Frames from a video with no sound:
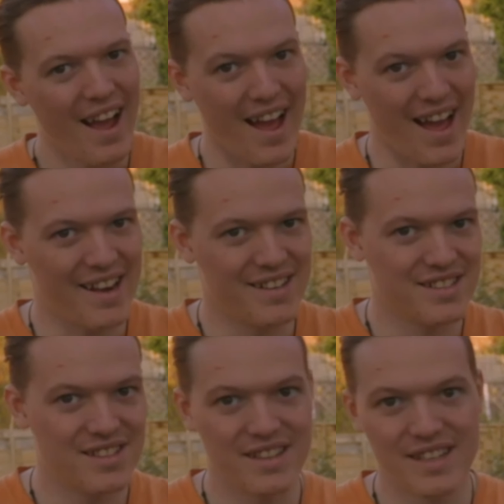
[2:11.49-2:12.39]
and
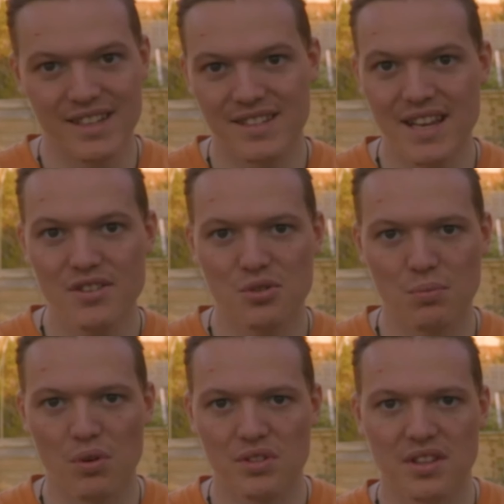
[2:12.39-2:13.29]
the
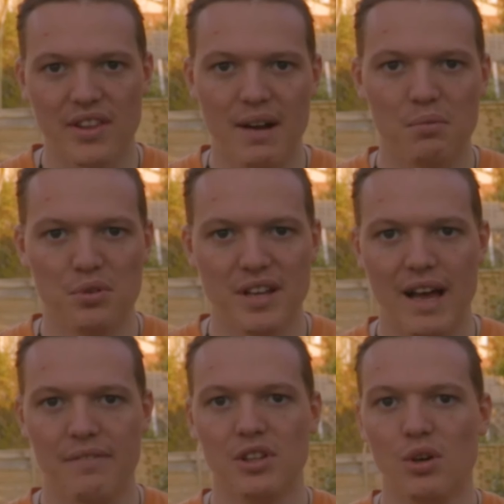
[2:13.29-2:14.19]
intention was that that would
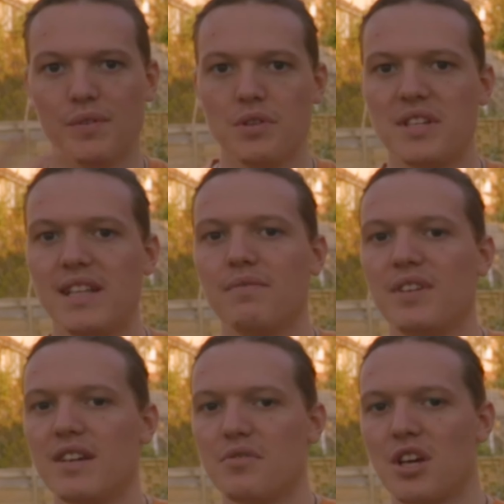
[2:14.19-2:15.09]
have a lot of New Zealand
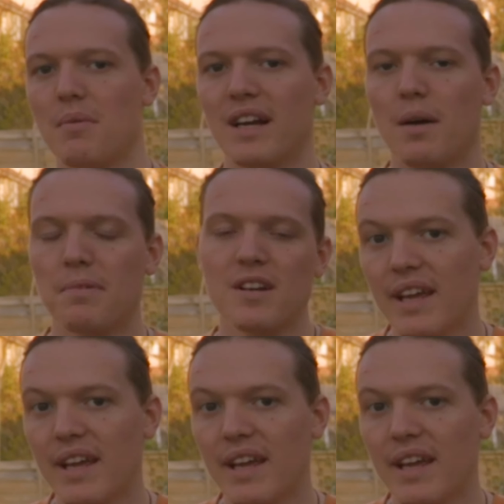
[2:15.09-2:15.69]
videos coming up.